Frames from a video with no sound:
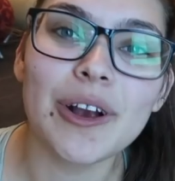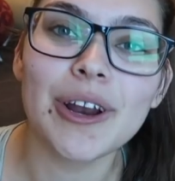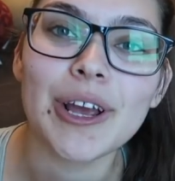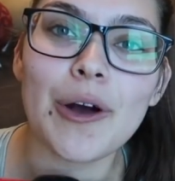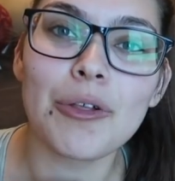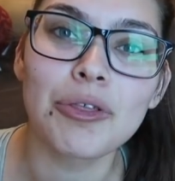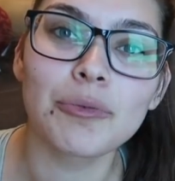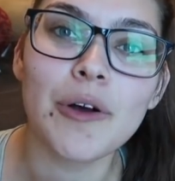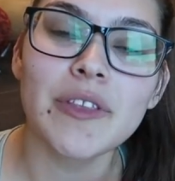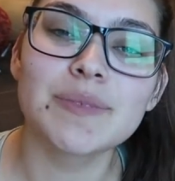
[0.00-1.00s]
We are gonna go
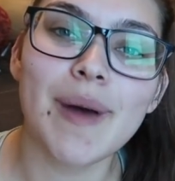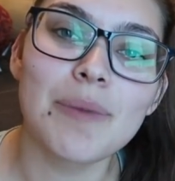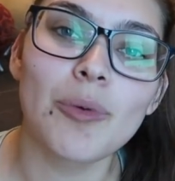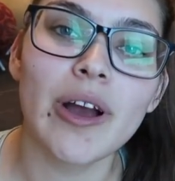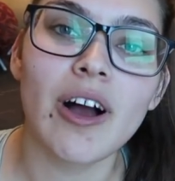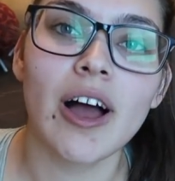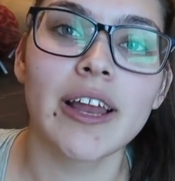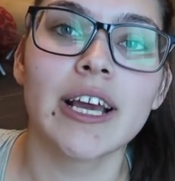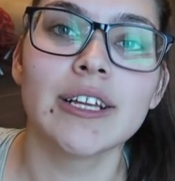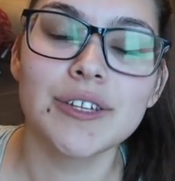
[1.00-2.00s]
throw this bad boy
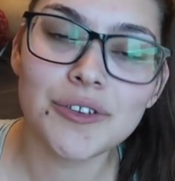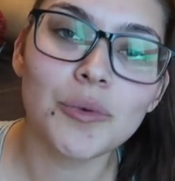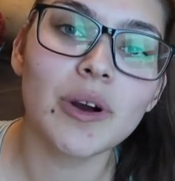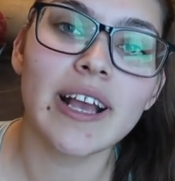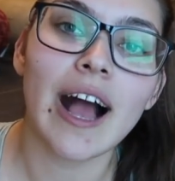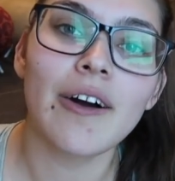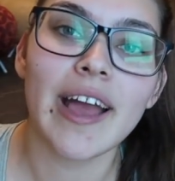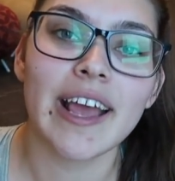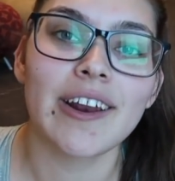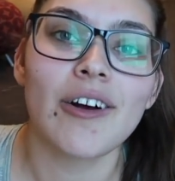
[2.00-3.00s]
on, do the
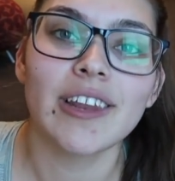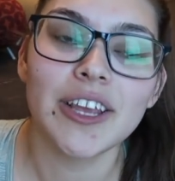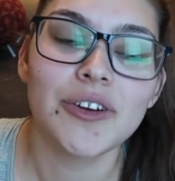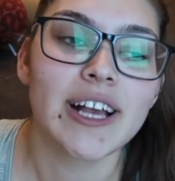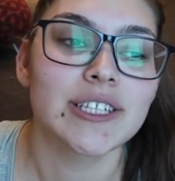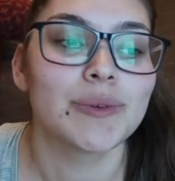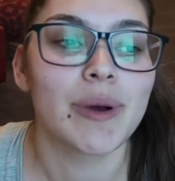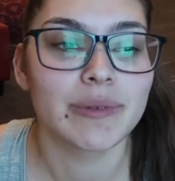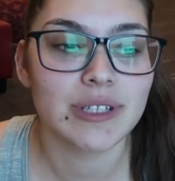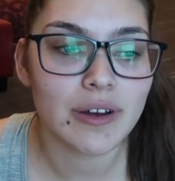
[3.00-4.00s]
workout, and I'll let you guys know
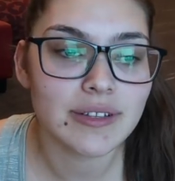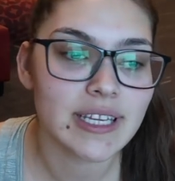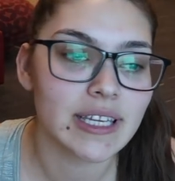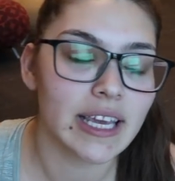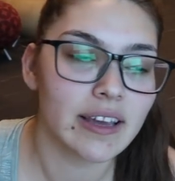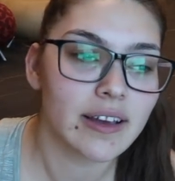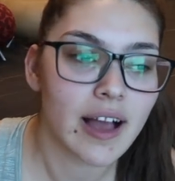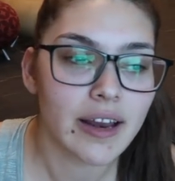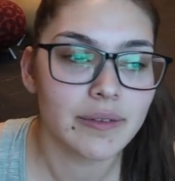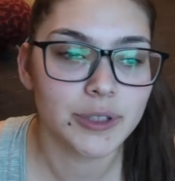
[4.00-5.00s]
my results and like
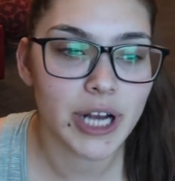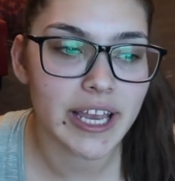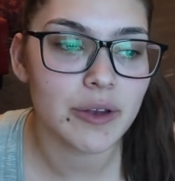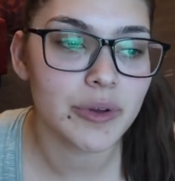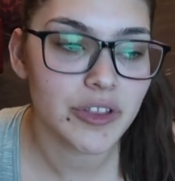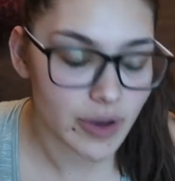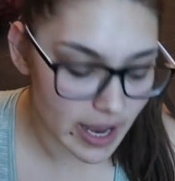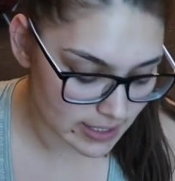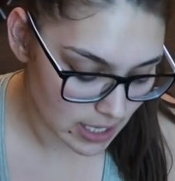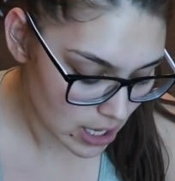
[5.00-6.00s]
kind of check in with you
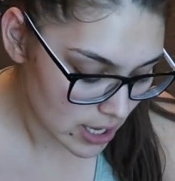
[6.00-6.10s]
guys.